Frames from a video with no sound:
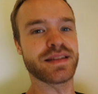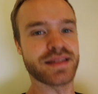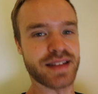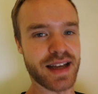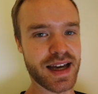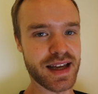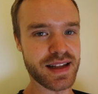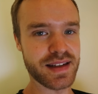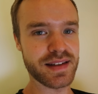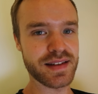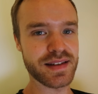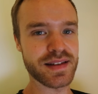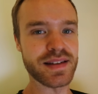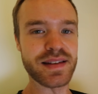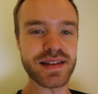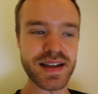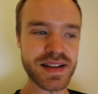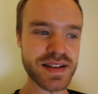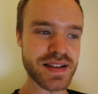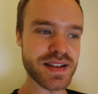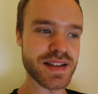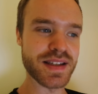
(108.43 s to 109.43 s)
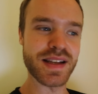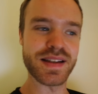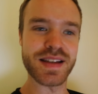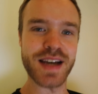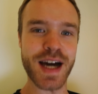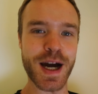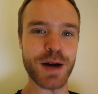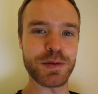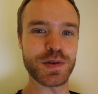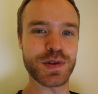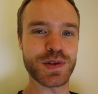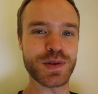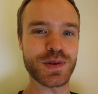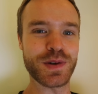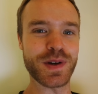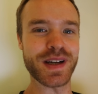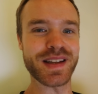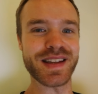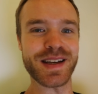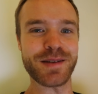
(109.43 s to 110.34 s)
then this is the time to do it.